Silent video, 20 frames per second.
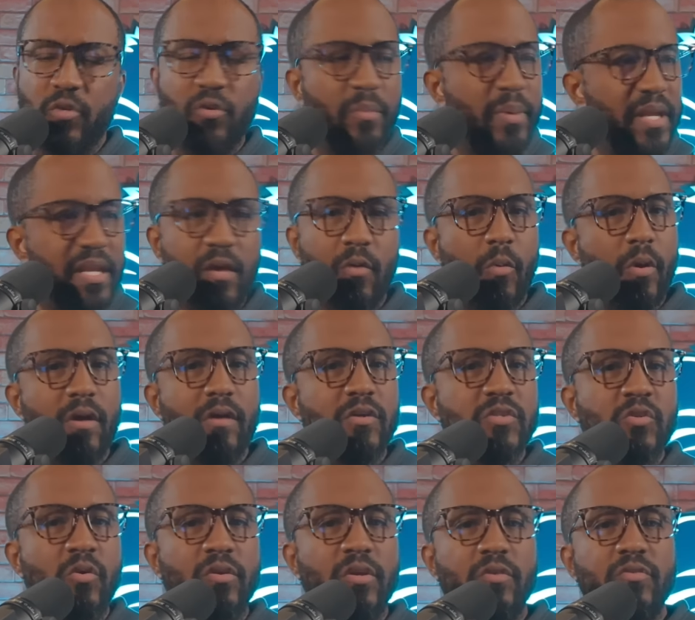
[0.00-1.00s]
You can be
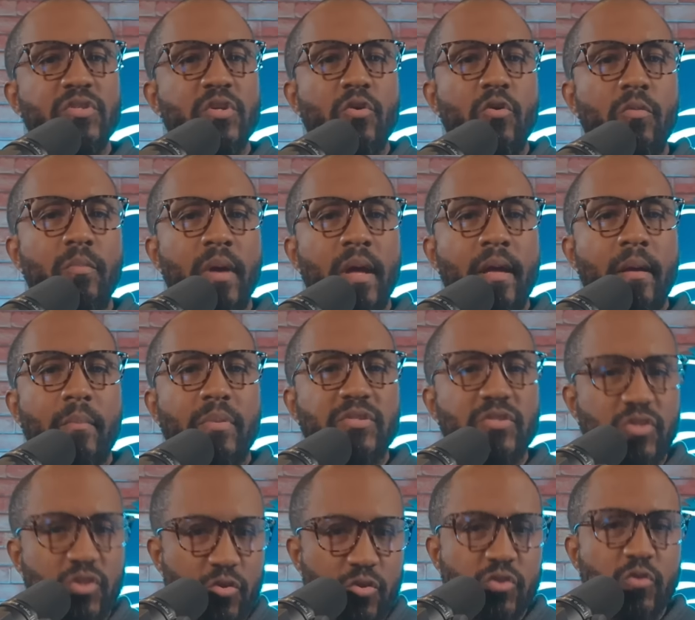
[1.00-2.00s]
anywhere else on YouTube,
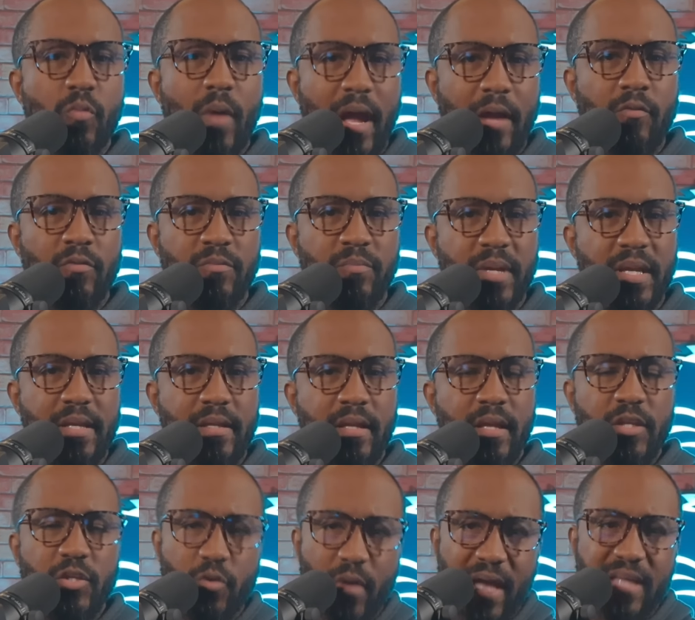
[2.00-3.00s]
but you choose to rock with
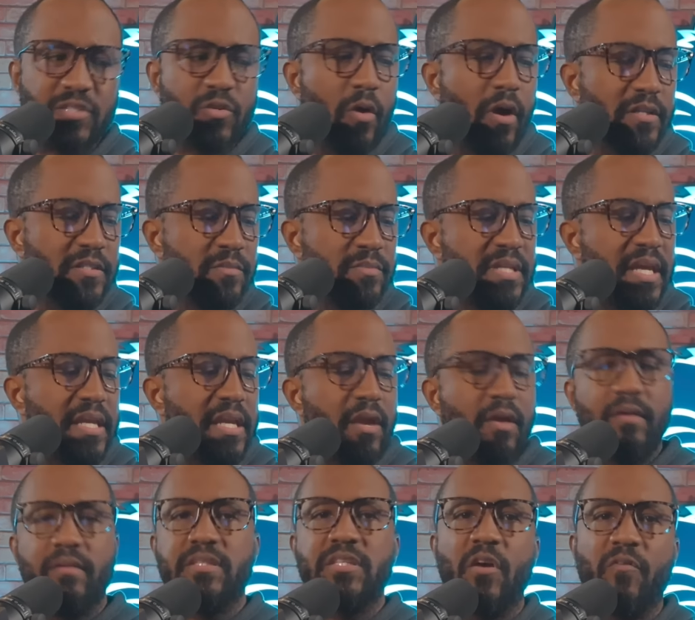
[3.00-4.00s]
me. You guys are awesome.
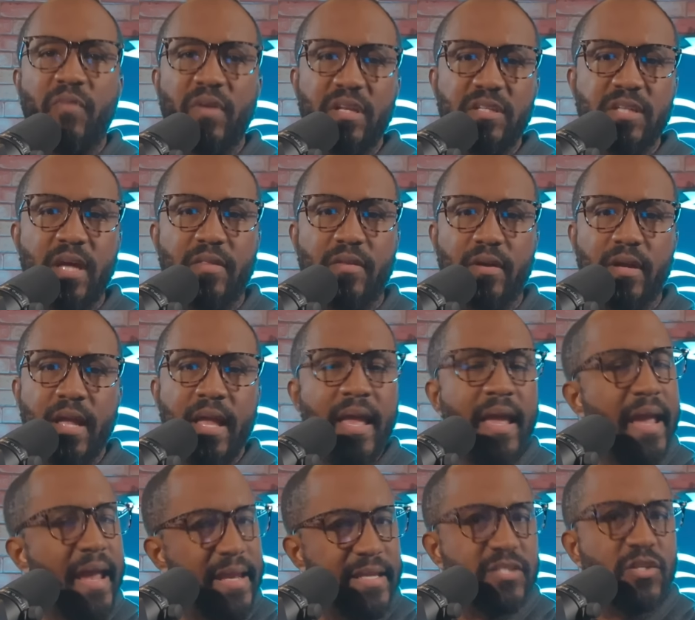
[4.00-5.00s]
Take care of yourself and each other.
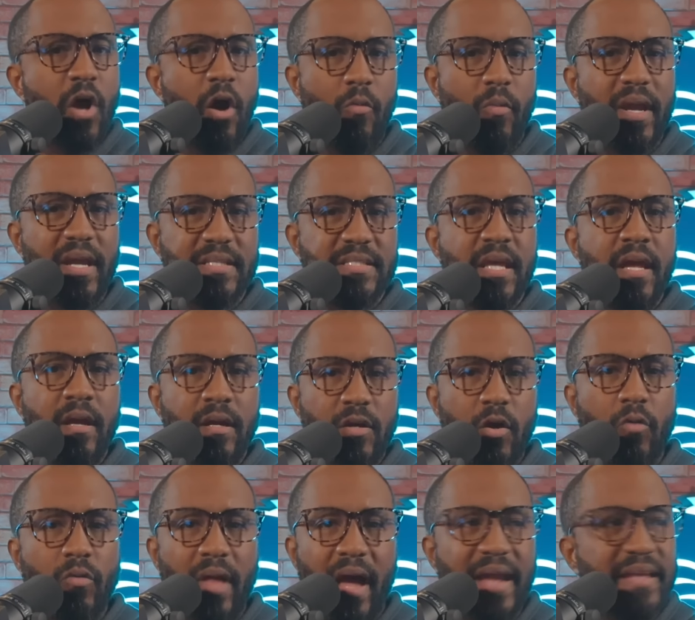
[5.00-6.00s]
And as always,
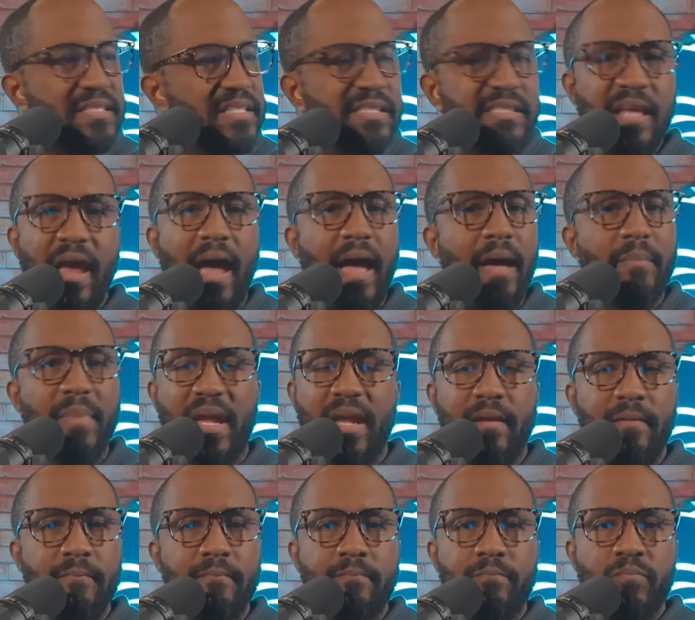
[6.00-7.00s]
go Lions. It's time,
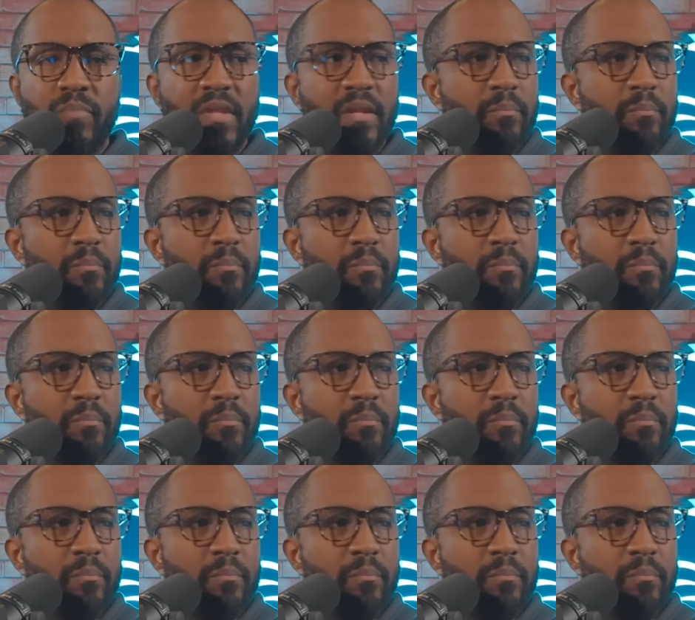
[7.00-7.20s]
man.